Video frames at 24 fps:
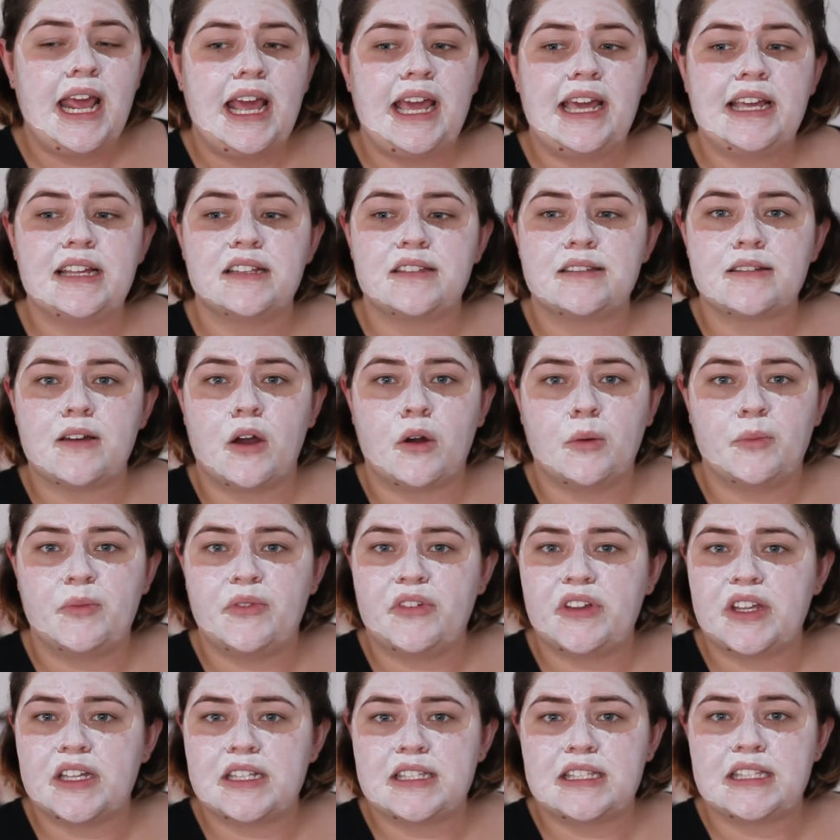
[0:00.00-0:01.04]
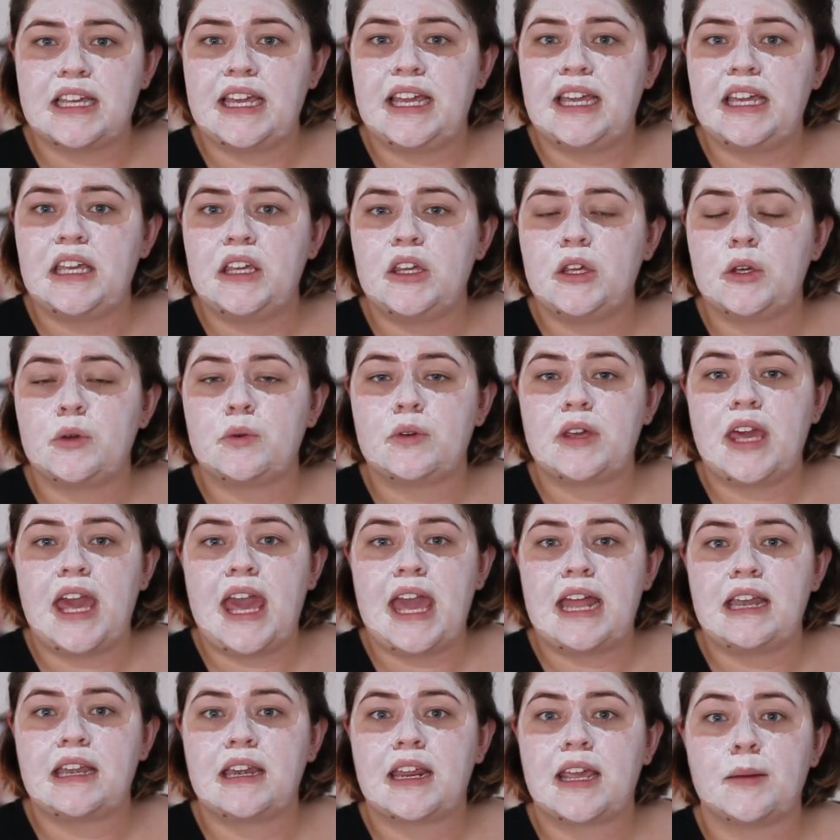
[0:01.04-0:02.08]
is obviously you
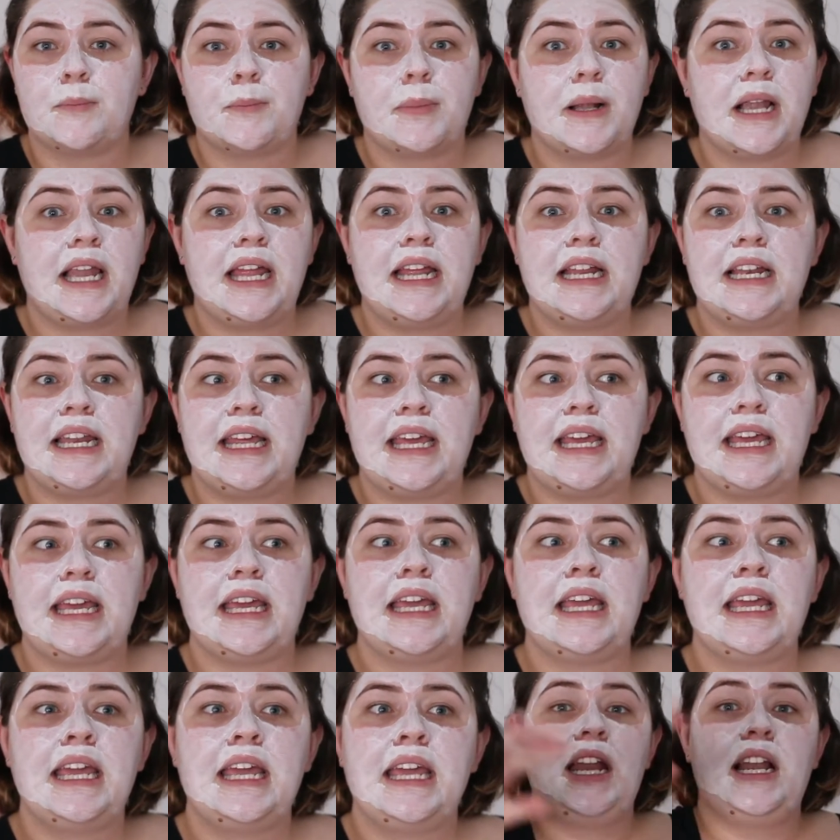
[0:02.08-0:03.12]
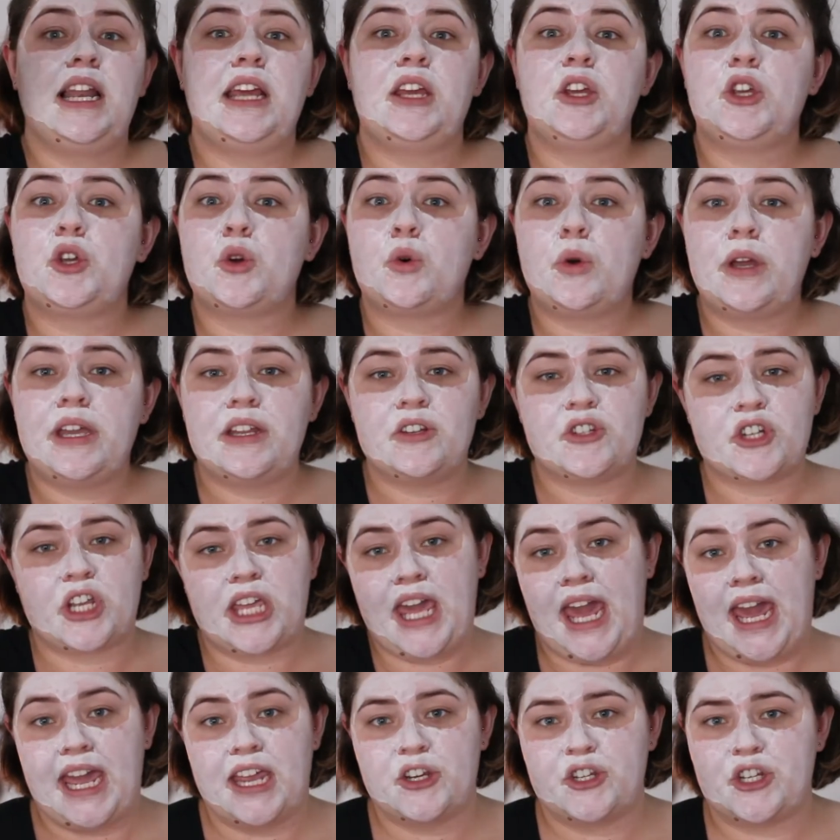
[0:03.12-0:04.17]
can completely tailor your
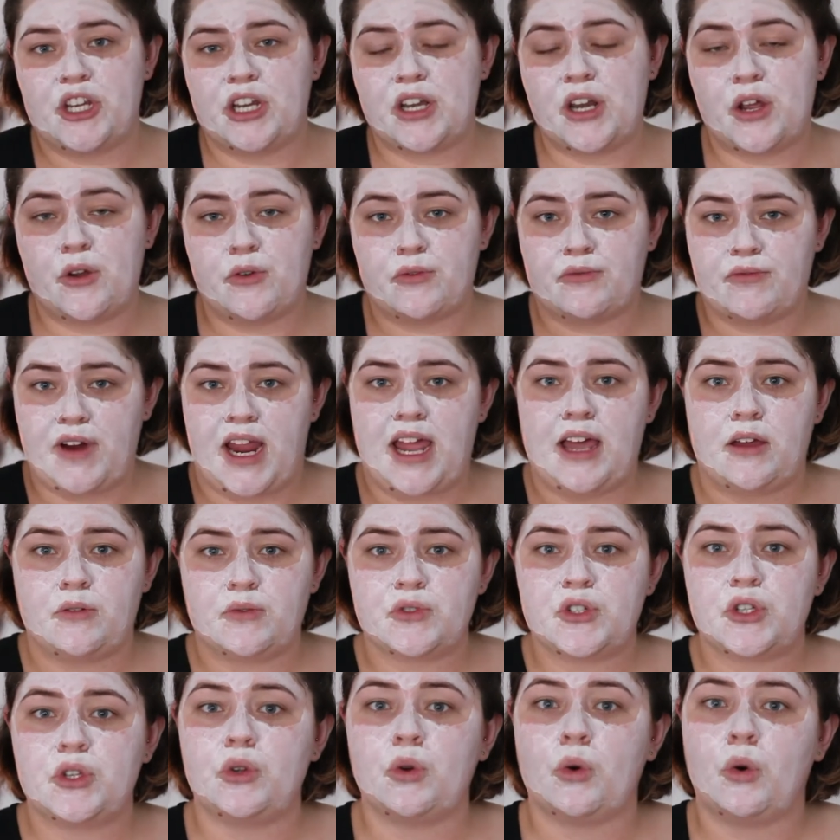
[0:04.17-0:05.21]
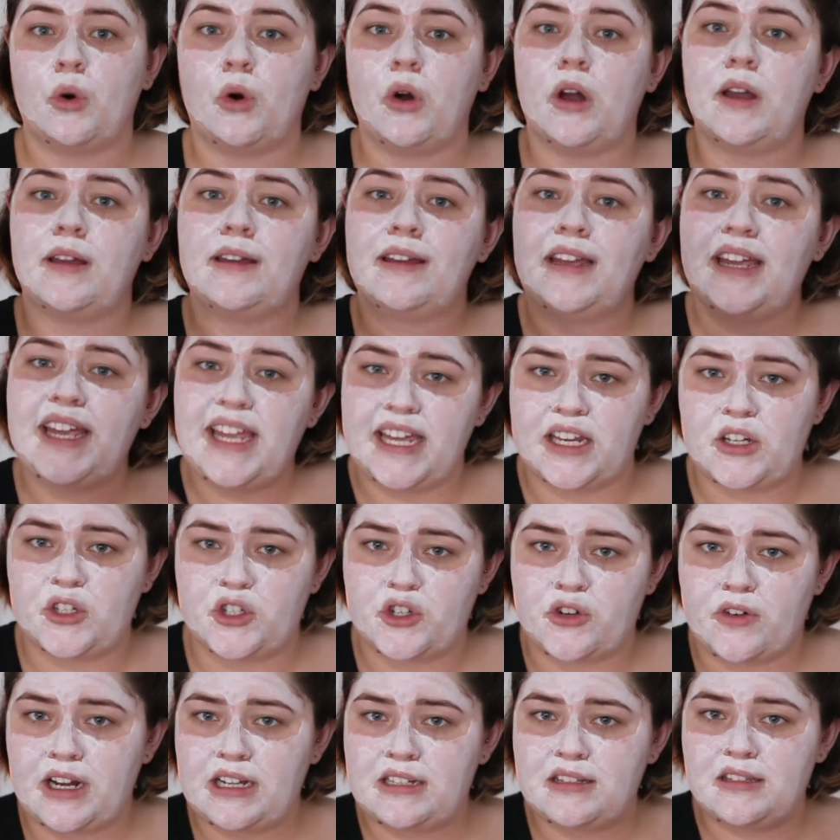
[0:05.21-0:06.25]
education around your
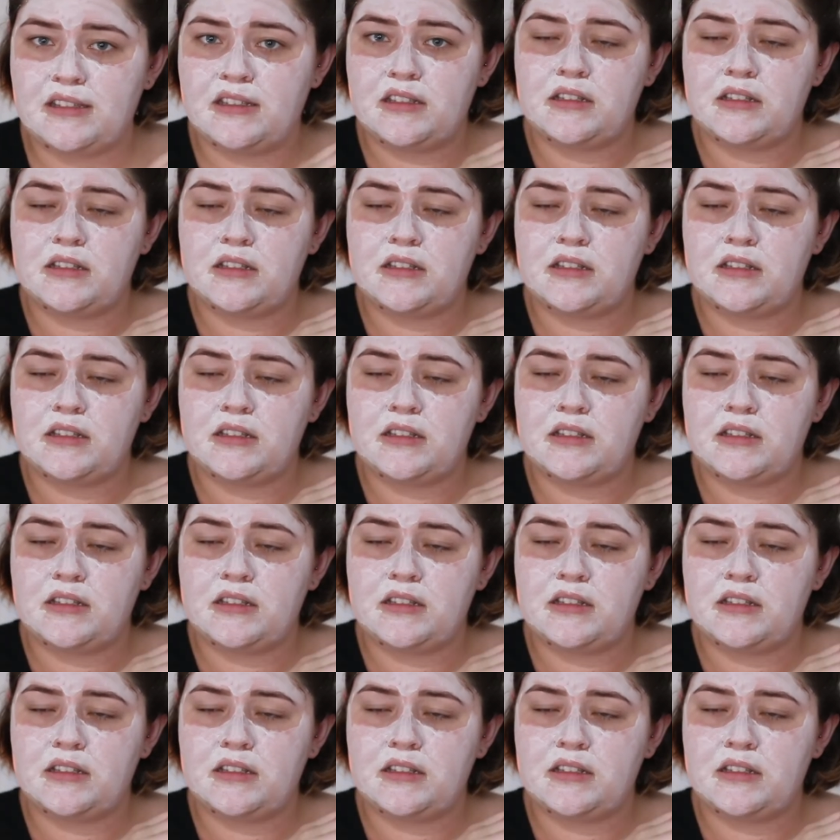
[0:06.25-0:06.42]
interests.